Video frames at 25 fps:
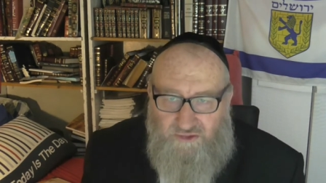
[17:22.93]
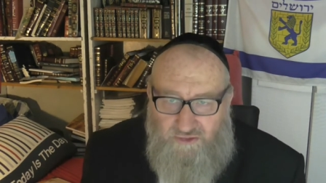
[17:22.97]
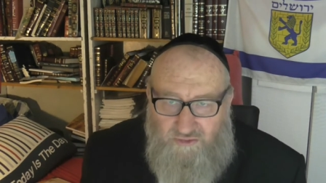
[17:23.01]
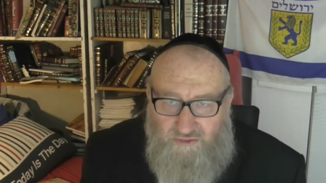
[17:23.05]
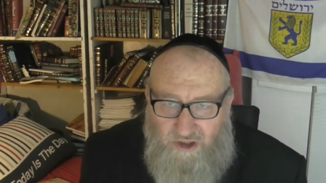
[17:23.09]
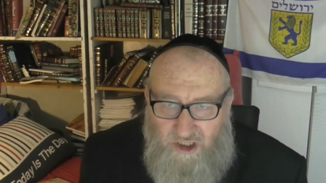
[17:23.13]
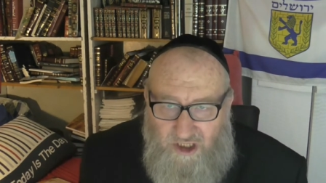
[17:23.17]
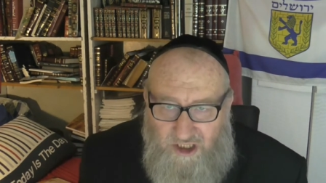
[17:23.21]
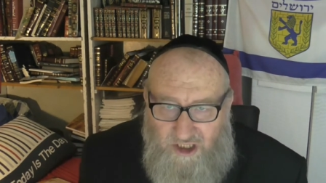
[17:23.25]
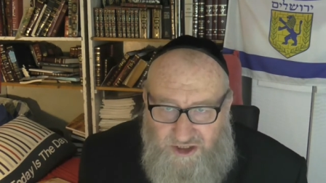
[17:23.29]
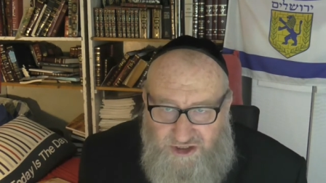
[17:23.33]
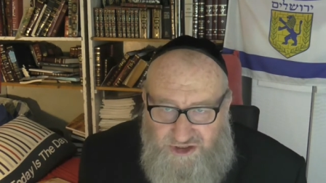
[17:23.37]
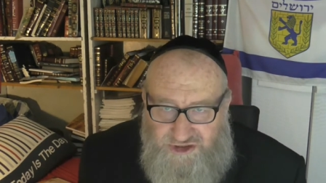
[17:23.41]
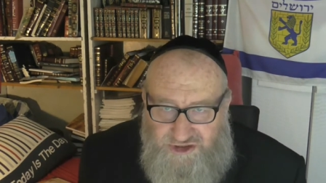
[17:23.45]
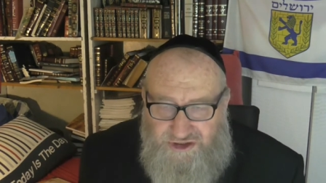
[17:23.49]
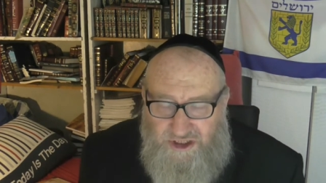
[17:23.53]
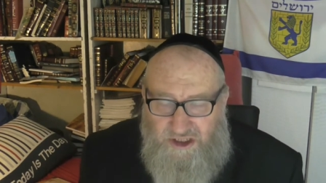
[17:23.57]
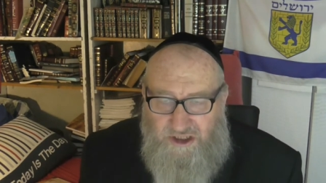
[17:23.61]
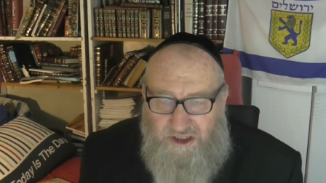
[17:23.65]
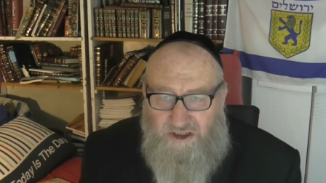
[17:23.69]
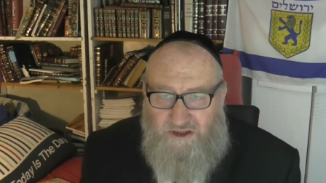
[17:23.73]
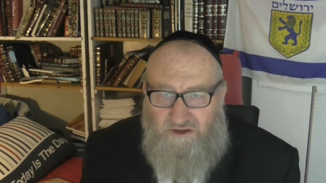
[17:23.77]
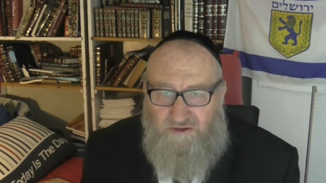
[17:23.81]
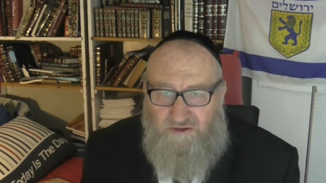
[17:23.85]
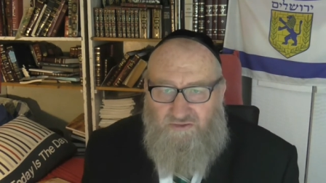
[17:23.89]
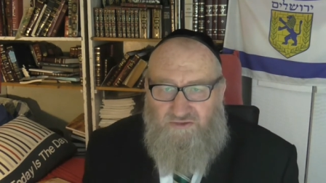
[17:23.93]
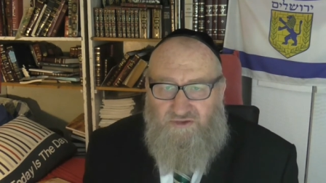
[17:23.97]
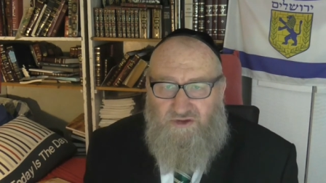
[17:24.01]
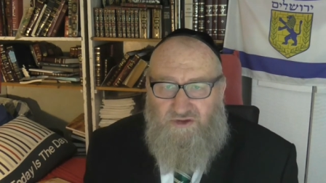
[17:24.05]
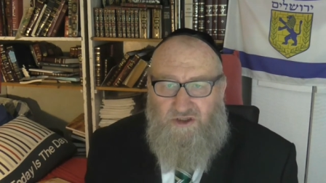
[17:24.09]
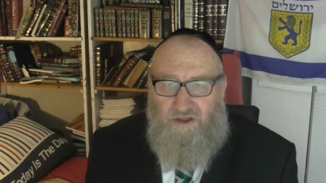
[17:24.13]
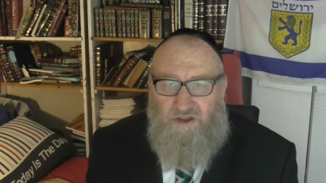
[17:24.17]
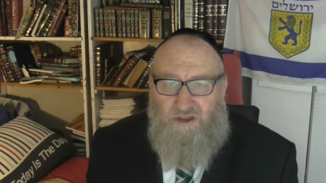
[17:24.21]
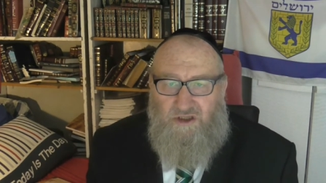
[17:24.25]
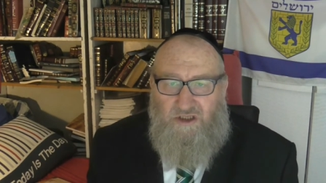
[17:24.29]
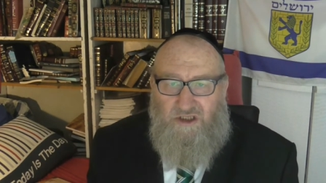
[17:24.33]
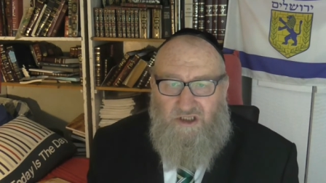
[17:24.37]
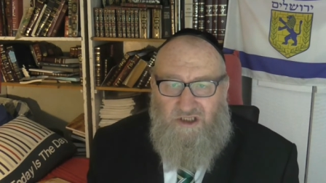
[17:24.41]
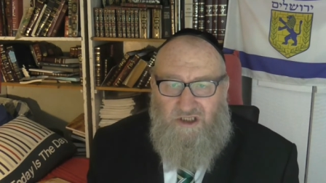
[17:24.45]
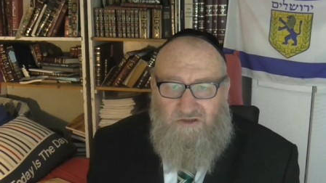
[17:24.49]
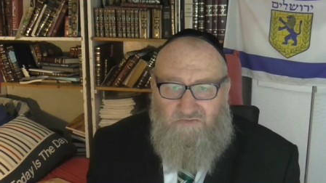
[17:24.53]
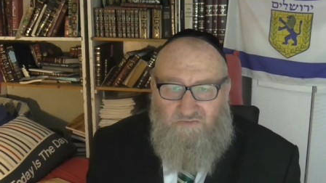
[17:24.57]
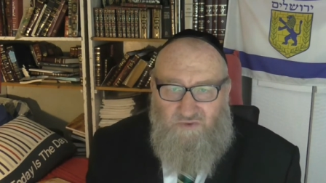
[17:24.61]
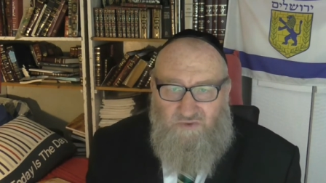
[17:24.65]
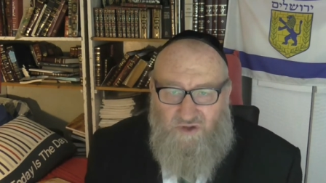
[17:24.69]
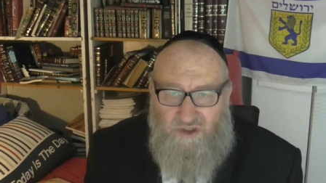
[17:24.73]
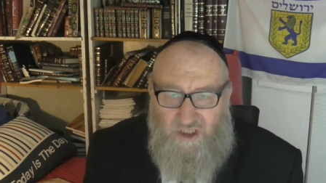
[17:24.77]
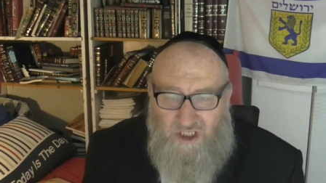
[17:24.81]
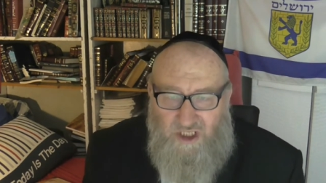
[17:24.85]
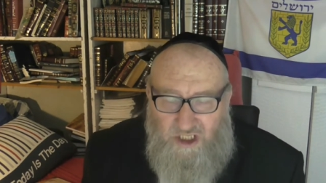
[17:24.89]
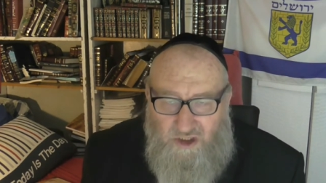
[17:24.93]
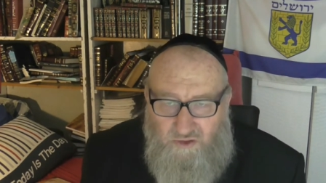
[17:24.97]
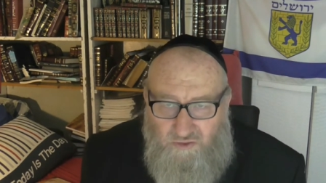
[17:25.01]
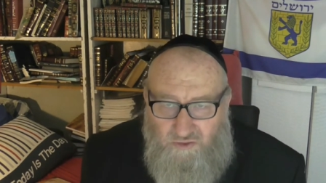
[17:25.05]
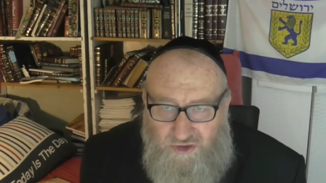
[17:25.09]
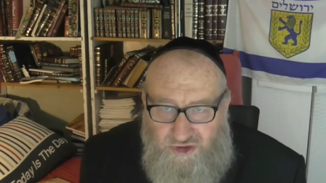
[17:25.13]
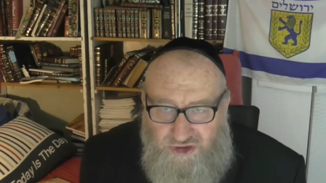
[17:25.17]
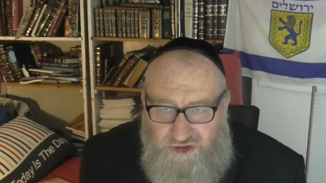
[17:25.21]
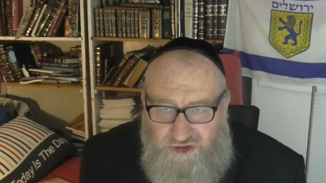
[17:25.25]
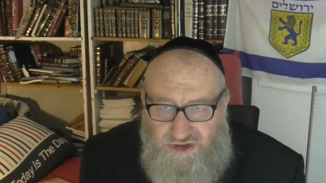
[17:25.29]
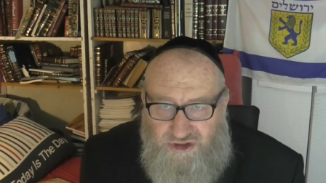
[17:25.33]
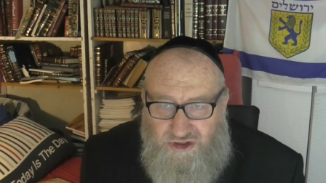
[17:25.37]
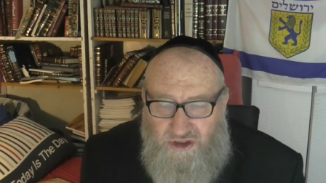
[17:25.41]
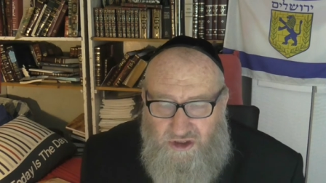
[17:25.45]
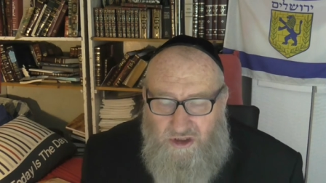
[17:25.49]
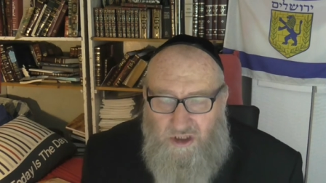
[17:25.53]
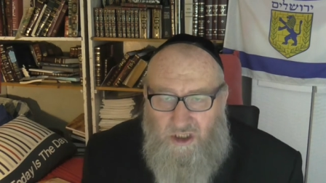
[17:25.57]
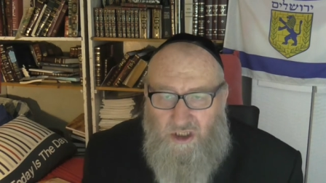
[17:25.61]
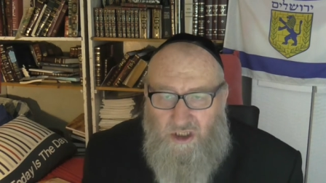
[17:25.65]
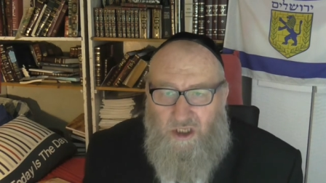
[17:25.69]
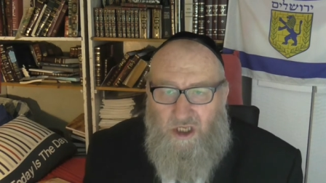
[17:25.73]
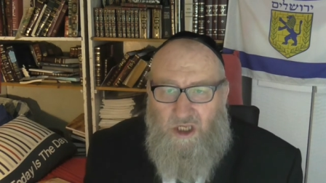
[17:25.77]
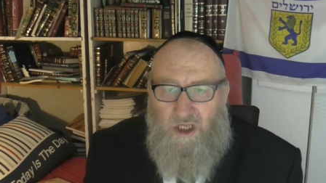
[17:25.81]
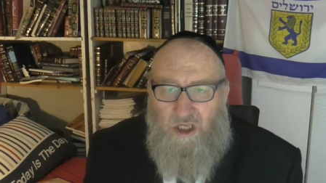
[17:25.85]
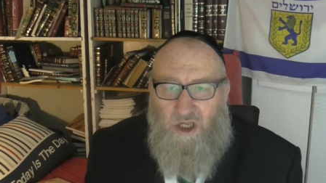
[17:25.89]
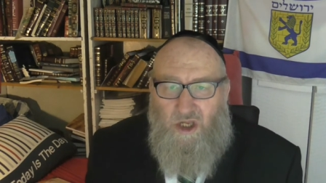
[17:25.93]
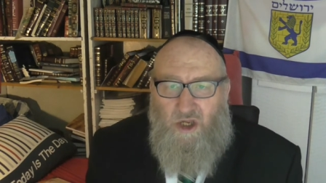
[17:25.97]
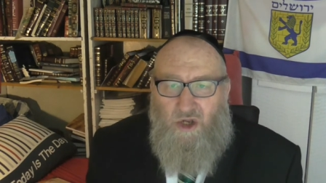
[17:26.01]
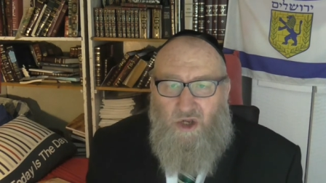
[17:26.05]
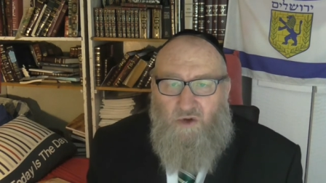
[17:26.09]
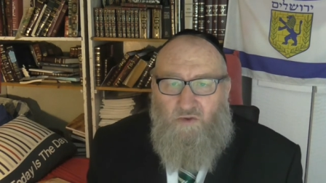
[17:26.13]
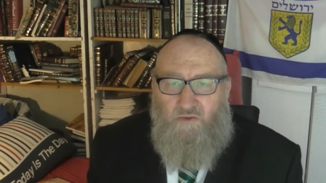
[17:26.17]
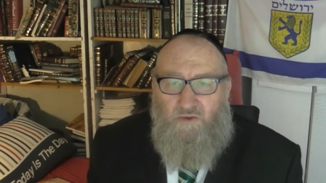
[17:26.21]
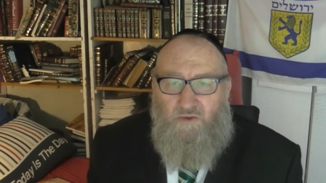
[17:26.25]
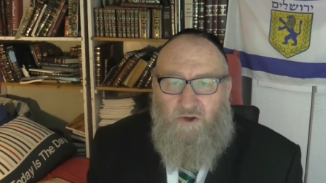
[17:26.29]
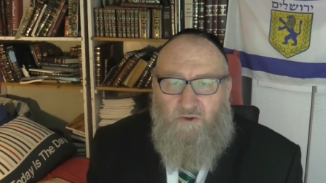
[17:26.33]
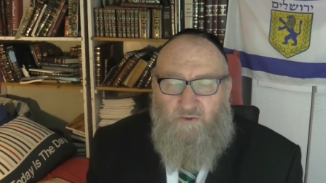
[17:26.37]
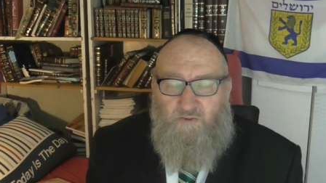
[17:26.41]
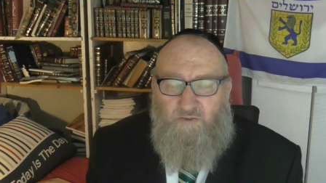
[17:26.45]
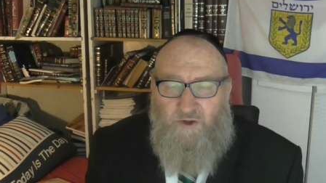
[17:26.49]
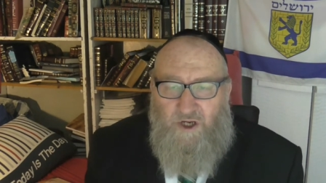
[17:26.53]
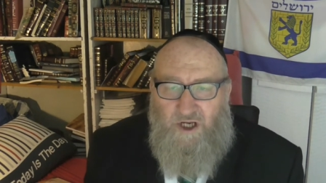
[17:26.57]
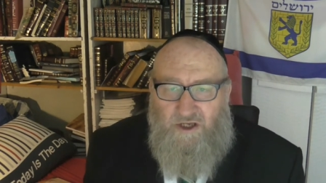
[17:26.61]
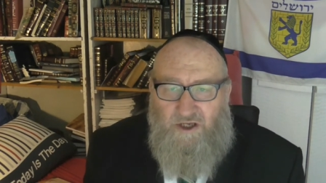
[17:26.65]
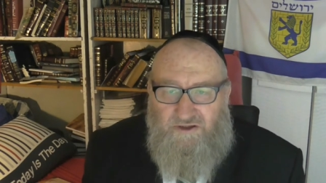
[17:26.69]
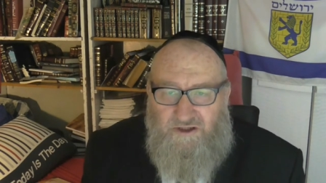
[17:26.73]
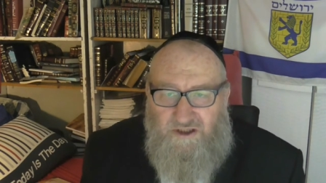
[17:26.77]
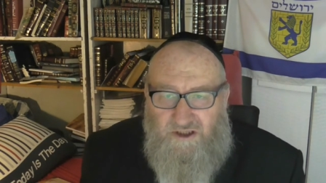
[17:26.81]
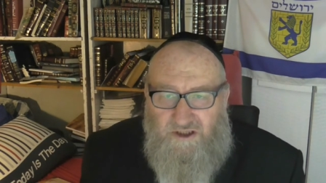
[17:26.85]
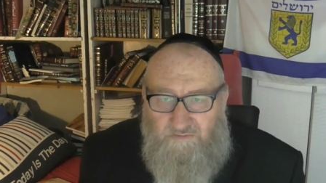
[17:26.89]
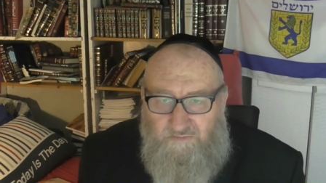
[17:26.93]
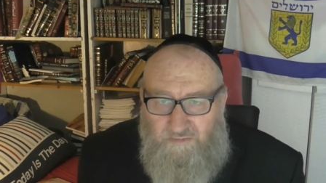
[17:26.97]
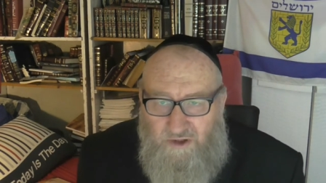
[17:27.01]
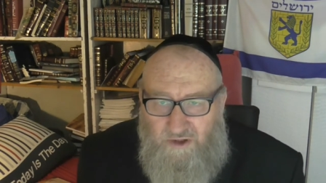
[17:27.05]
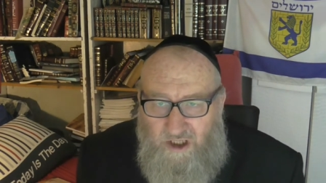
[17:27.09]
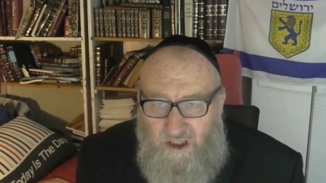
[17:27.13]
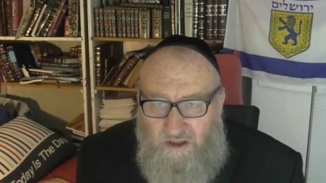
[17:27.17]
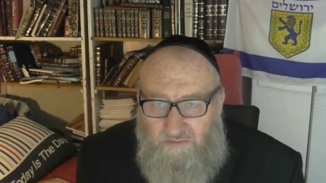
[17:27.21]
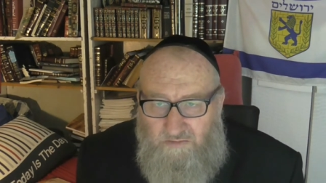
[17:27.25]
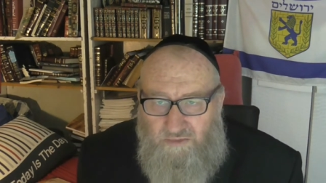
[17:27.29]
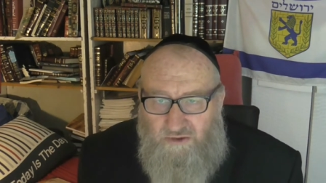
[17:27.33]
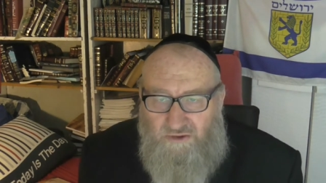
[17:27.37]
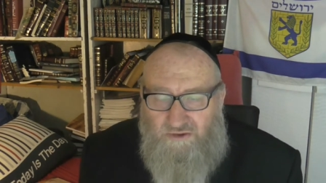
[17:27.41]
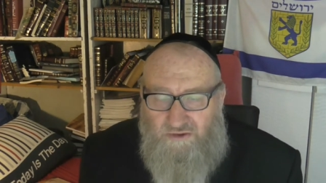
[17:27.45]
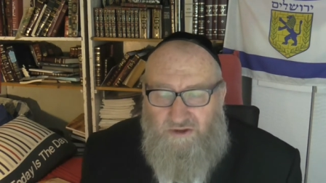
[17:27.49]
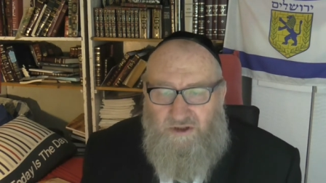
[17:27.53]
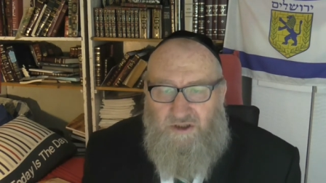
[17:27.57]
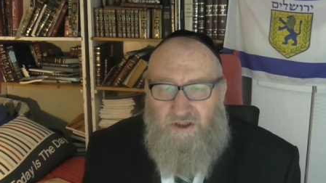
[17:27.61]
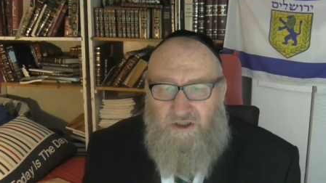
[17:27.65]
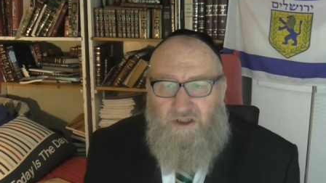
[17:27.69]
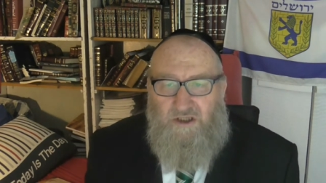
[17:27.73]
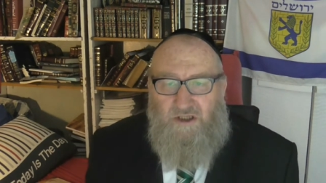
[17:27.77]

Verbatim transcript: through our understanding of the Hebrew language. We found that the Bible